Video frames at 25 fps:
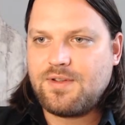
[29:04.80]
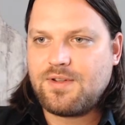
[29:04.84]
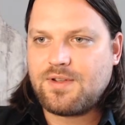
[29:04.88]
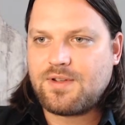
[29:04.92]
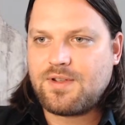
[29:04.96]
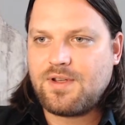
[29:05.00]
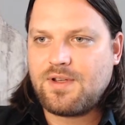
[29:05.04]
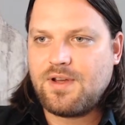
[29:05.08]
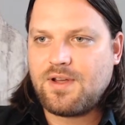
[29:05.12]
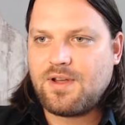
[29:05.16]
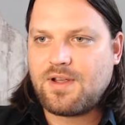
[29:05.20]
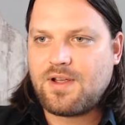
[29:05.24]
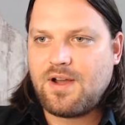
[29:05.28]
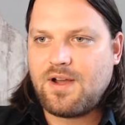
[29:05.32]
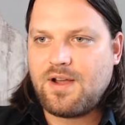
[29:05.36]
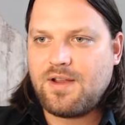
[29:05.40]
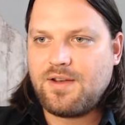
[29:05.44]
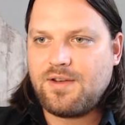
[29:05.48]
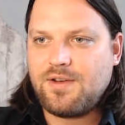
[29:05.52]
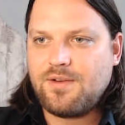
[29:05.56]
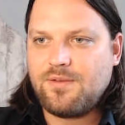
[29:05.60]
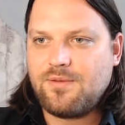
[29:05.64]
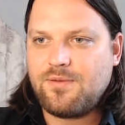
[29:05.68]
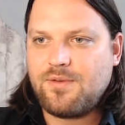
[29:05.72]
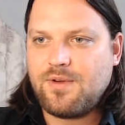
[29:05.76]
a
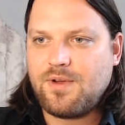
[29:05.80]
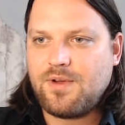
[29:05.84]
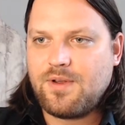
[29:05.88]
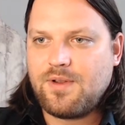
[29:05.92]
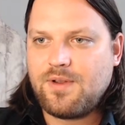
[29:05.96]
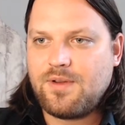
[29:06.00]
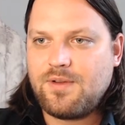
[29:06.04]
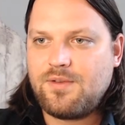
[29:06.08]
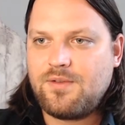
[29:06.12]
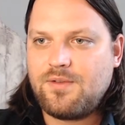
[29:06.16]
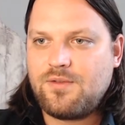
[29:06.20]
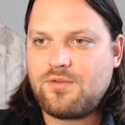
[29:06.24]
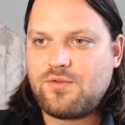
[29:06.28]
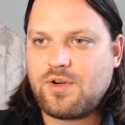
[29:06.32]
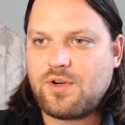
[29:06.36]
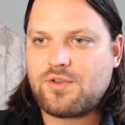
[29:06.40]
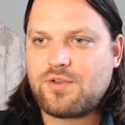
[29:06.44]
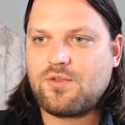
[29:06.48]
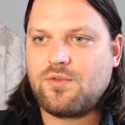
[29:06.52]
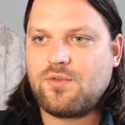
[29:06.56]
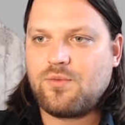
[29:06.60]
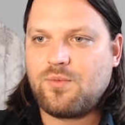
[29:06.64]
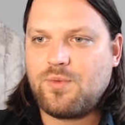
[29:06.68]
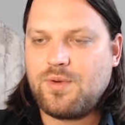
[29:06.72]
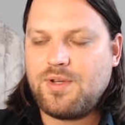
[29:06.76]
kind of
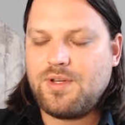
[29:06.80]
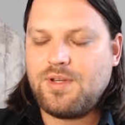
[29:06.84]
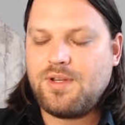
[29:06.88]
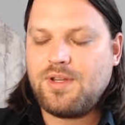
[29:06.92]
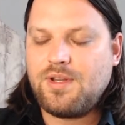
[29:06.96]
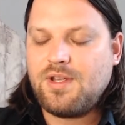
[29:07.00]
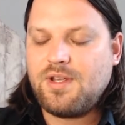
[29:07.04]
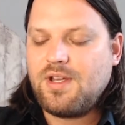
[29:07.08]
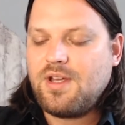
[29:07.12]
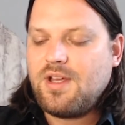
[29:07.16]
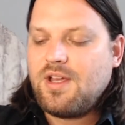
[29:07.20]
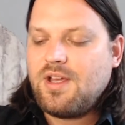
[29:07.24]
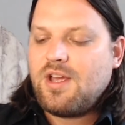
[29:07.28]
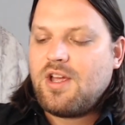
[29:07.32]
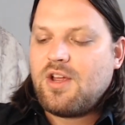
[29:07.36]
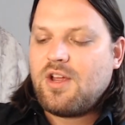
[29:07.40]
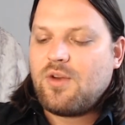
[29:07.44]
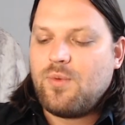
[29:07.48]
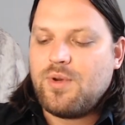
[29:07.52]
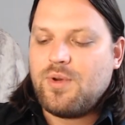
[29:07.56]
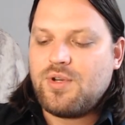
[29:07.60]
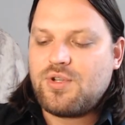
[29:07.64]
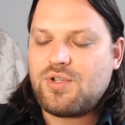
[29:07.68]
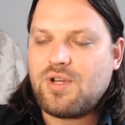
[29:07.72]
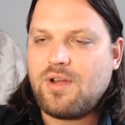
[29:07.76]
structural
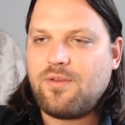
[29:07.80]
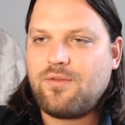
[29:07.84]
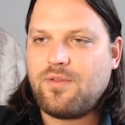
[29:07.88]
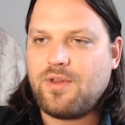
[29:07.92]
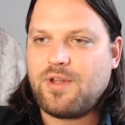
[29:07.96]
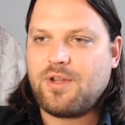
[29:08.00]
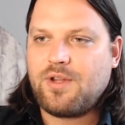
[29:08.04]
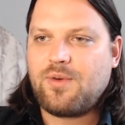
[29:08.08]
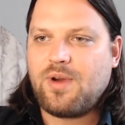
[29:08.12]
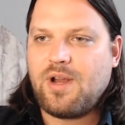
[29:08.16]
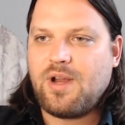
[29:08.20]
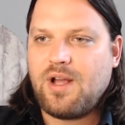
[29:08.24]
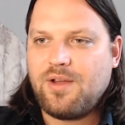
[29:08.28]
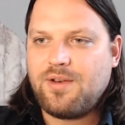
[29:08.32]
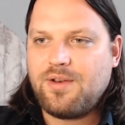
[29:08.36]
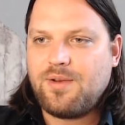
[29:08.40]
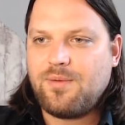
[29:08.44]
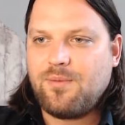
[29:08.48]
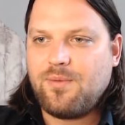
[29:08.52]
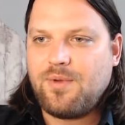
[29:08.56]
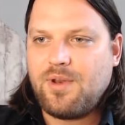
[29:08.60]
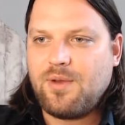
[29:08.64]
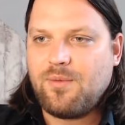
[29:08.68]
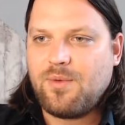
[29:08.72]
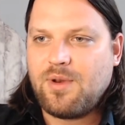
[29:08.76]
reshuffling crowd.
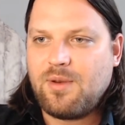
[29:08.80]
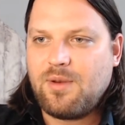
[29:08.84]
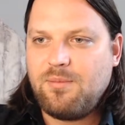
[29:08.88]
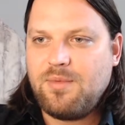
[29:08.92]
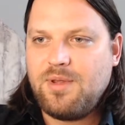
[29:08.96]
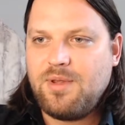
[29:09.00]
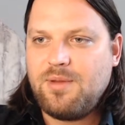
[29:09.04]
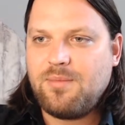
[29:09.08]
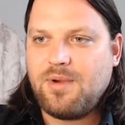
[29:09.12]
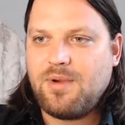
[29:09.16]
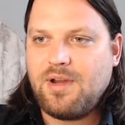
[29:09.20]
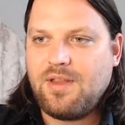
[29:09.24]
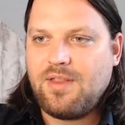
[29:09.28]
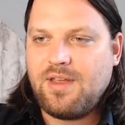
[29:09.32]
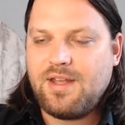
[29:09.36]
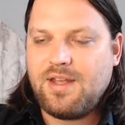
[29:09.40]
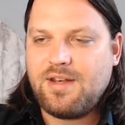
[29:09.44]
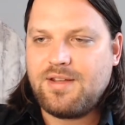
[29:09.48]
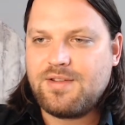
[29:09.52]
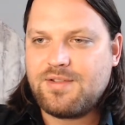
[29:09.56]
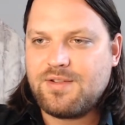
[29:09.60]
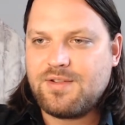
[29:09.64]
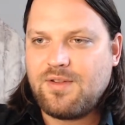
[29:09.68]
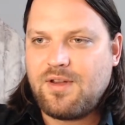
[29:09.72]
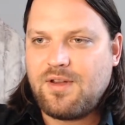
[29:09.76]
And what I mean by that
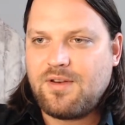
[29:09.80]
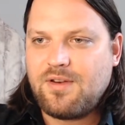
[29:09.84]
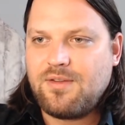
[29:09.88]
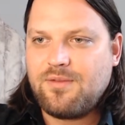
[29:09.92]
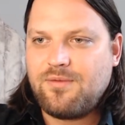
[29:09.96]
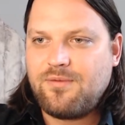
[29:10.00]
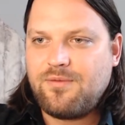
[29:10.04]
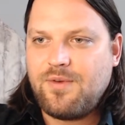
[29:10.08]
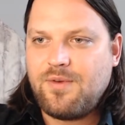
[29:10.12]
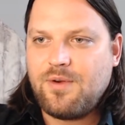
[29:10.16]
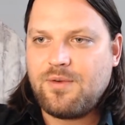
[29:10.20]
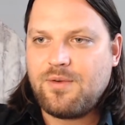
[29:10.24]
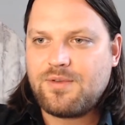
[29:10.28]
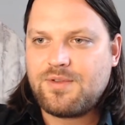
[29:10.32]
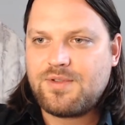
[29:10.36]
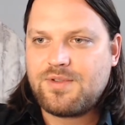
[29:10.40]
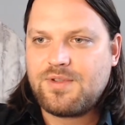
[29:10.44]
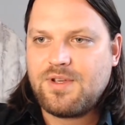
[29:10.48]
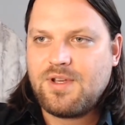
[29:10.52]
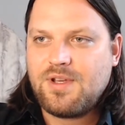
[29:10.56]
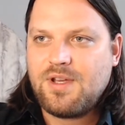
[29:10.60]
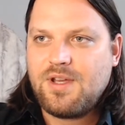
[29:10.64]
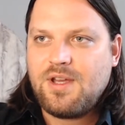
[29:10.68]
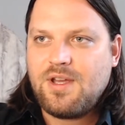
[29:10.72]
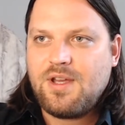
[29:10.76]
is, a lot of the folks
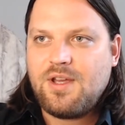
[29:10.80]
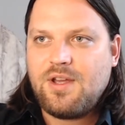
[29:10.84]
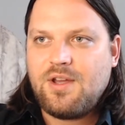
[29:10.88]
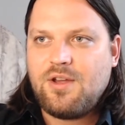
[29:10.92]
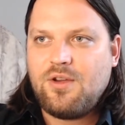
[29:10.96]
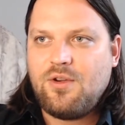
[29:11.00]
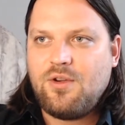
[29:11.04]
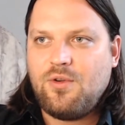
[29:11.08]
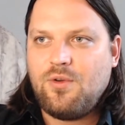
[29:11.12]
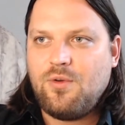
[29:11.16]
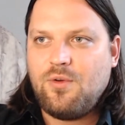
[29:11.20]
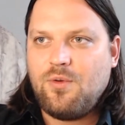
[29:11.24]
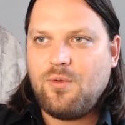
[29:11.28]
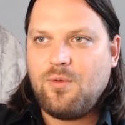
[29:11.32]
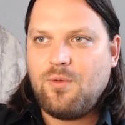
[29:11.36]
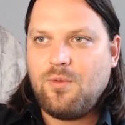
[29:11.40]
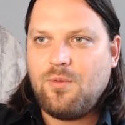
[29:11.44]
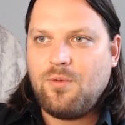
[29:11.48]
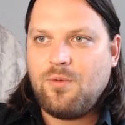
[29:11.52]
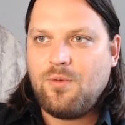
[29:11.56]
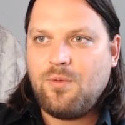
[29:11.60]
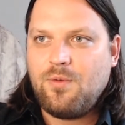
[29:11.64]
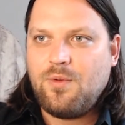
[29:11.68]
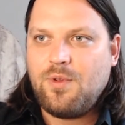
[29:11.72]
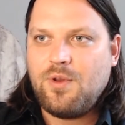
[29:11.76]

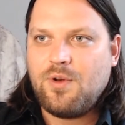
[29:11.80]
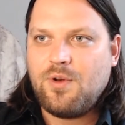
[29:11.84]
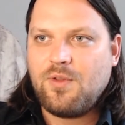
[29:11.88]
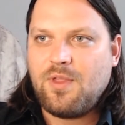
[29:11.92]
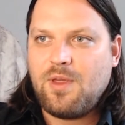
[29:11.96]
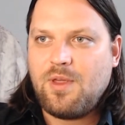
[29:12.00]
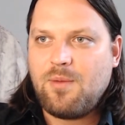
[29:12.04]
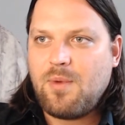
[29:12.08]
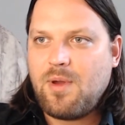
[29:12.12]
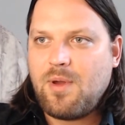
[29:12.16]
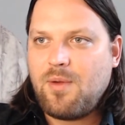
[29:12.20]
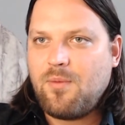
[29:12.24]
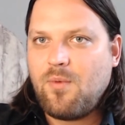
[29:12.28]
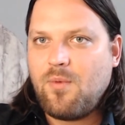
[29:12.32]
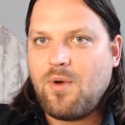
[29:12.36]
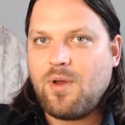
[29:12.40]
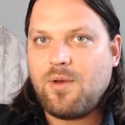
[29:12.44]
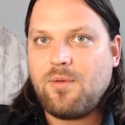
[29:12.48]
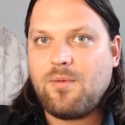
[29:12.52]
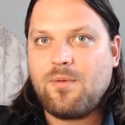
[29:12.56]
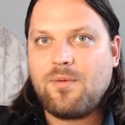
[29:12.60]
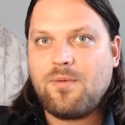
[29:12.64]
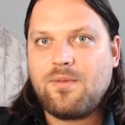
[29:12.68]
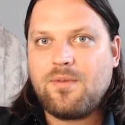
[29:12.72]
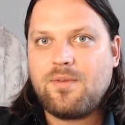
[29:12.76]
who, they might want
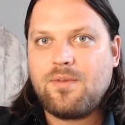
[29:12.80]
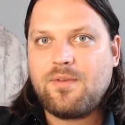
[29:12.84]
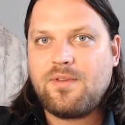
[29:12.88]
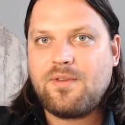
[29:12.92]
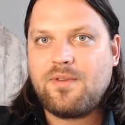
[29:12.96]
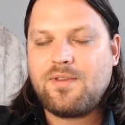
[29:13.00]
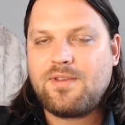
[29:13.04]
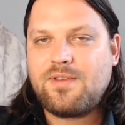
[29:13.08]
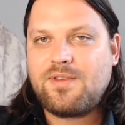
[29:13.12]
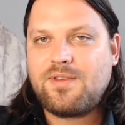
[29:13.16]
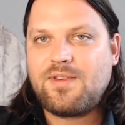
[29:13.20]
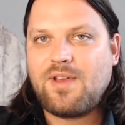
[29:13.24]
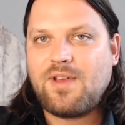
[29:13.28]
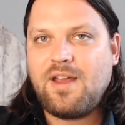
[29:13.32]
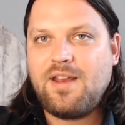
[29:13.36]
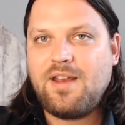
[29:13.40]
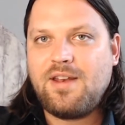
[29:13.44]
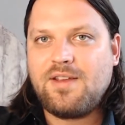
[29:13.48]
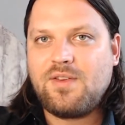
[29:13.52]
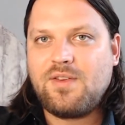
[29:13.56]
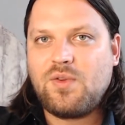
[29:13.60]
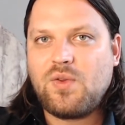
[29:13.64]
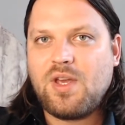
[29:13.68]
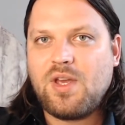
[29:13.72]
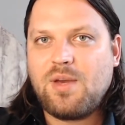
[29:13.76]
to cite
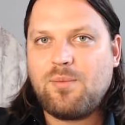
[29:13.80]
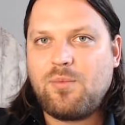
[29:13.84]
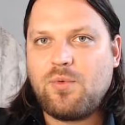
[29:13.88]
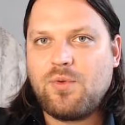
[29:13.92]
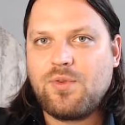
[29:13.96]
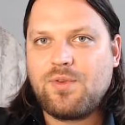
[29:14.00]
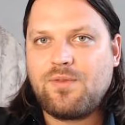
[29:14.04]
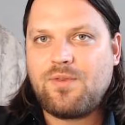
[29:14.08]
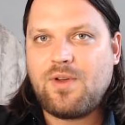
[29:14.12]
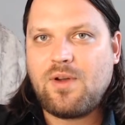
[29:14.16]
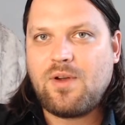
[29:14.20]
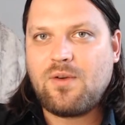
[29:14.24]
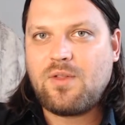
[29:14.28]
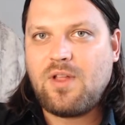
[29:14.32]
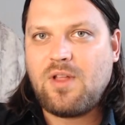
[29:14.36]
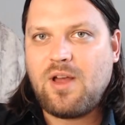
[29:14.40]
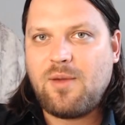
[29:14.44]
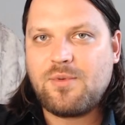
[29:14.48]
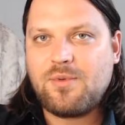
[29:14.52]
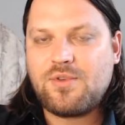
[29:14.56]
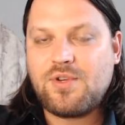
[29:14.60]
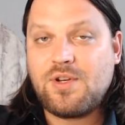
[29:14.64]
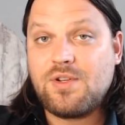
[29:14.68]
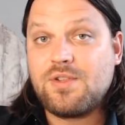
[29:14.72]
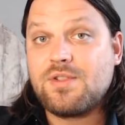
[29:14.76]
examples of how
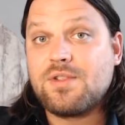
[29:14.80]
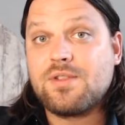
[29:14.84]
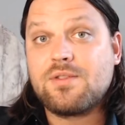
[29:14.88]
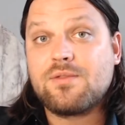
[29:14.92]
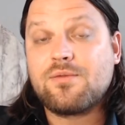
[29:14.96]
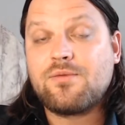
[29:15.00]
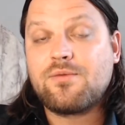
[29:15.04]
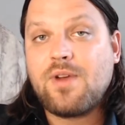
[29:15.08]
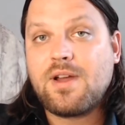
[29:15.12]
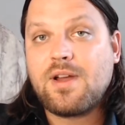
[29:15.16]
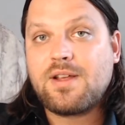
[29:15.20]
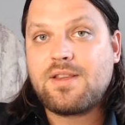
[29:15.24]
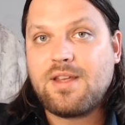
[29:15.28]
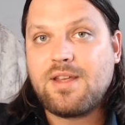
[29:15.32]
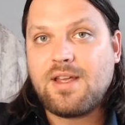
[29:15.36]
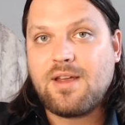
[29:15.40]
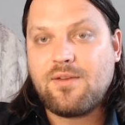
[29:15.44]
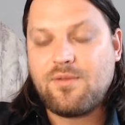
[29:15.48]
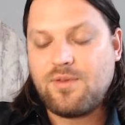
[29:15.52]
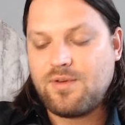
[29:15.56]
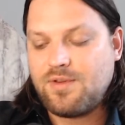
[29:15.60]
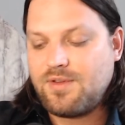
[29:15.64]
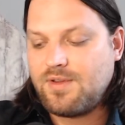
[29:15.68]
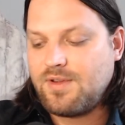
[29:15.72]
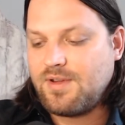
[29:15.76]
climate change is affecting
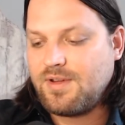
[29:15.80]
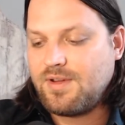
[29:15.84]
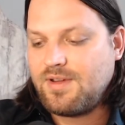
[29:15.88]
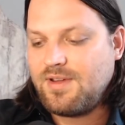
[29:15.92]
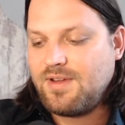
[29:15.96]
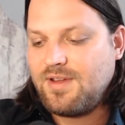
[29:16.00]
everything